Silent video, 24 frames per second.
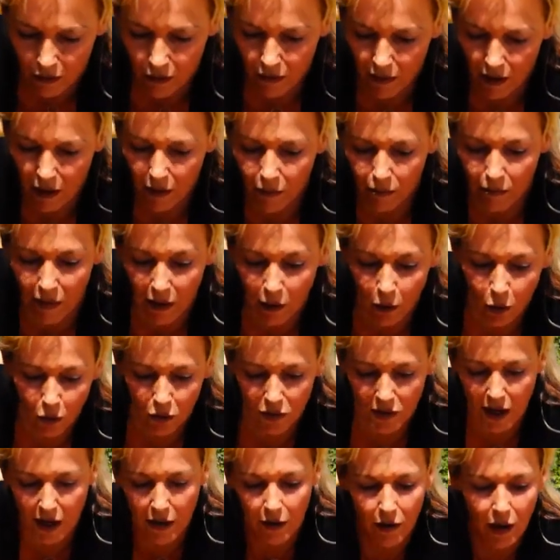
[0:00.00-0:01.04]
My whole
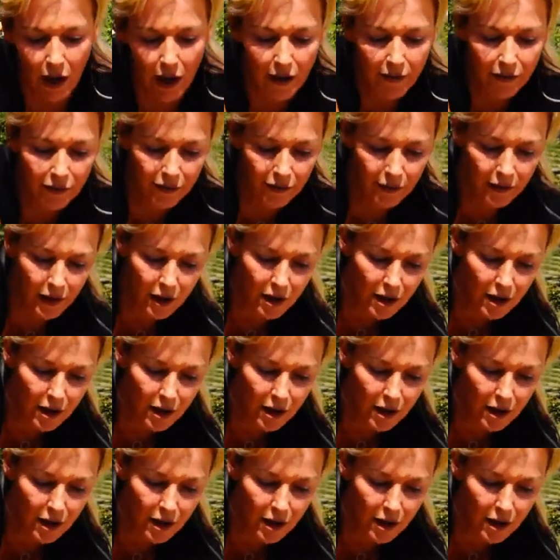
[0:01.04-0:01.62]
entire life.